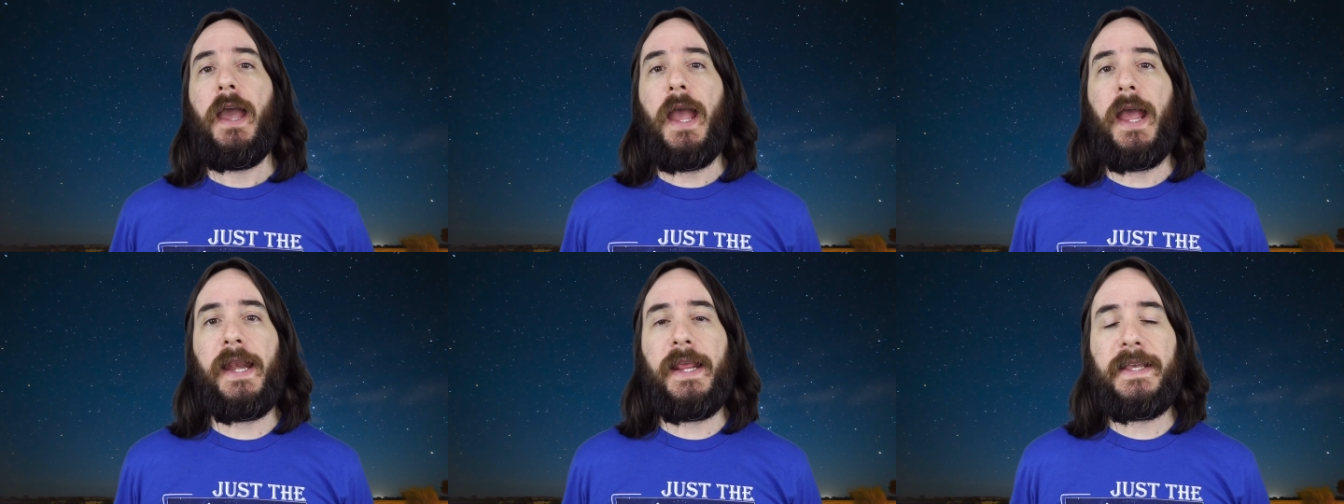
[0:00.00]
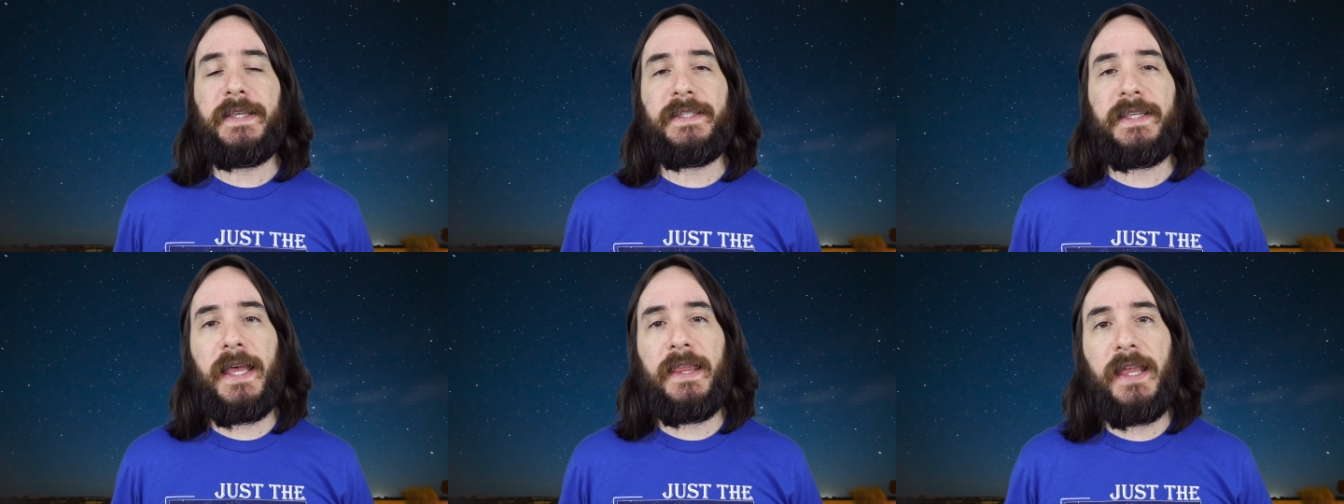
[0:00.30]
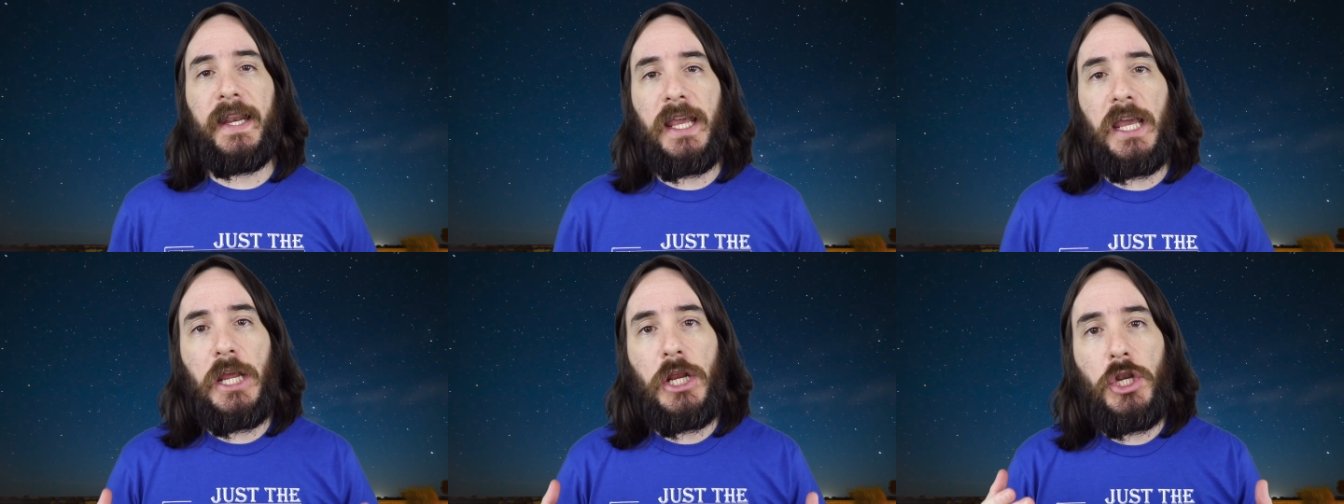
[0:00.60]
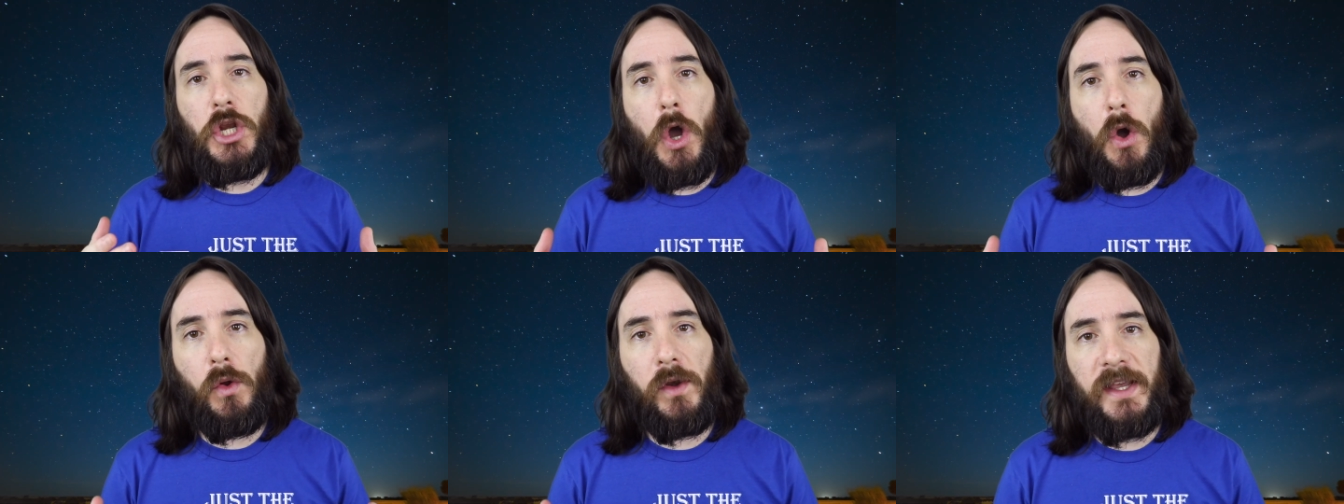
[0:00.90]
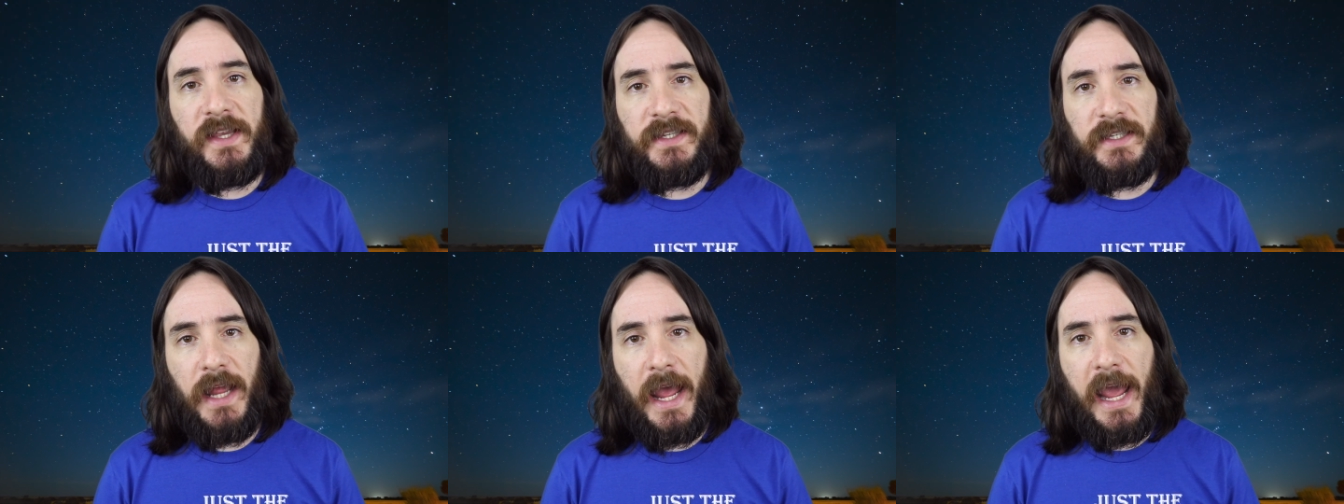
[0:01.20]
And he said that he
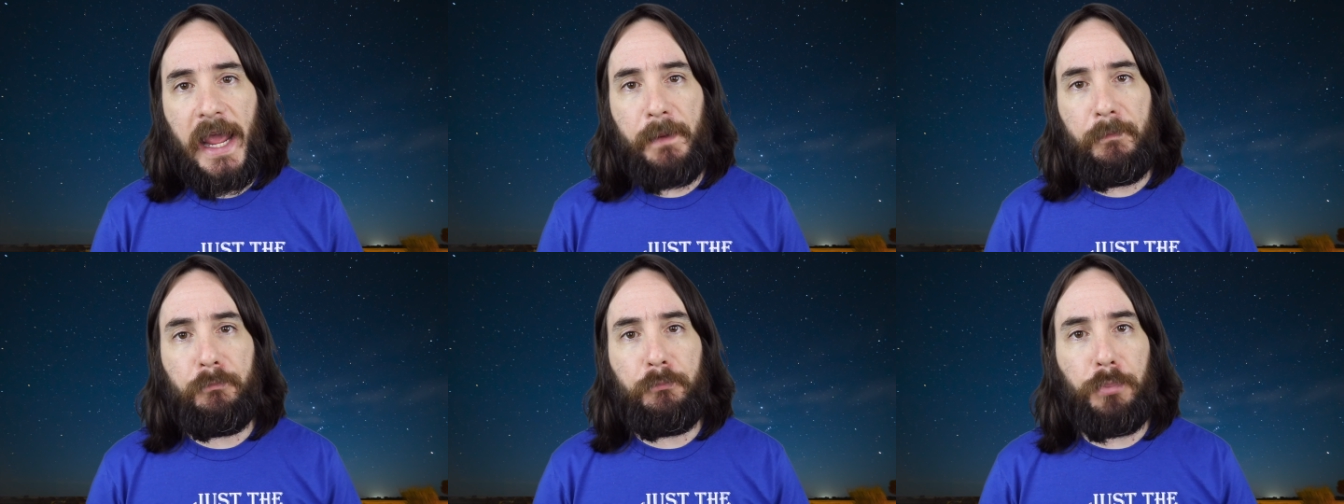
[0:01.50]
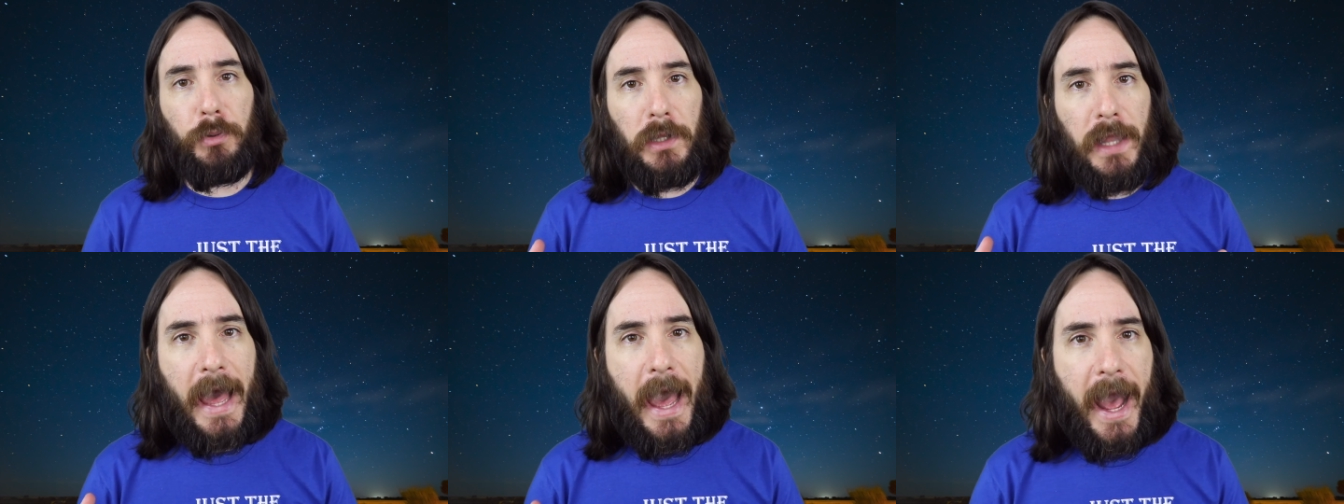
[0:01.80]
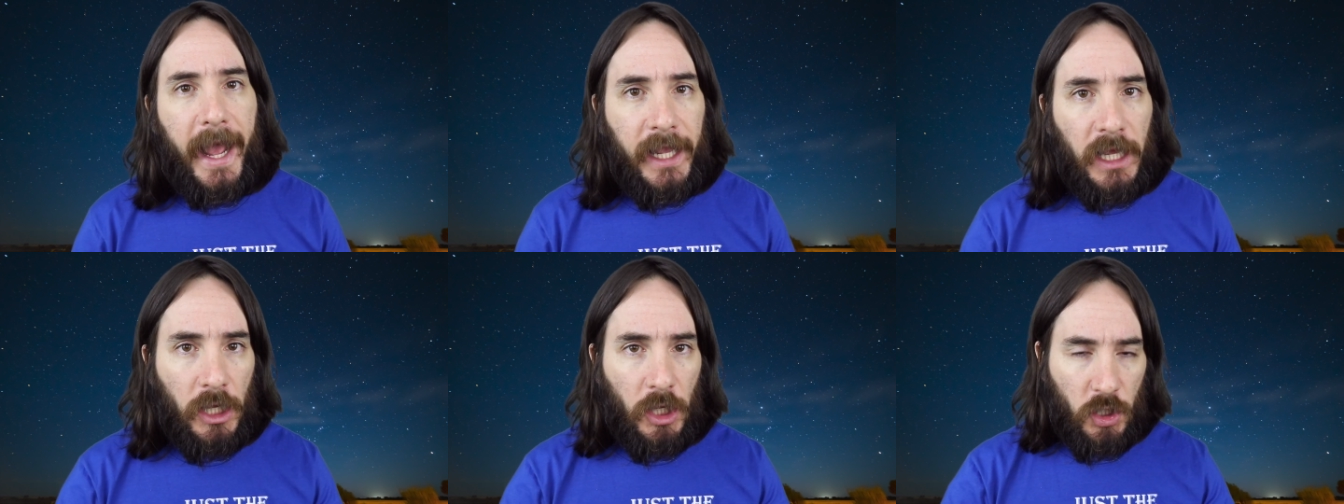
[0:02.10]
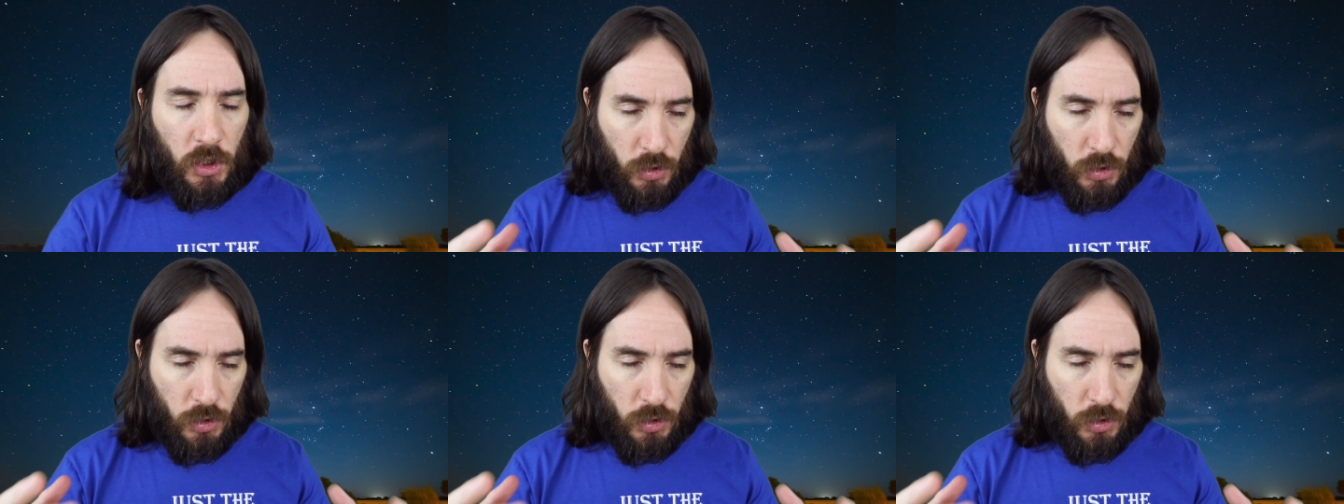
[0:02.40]
noticed a black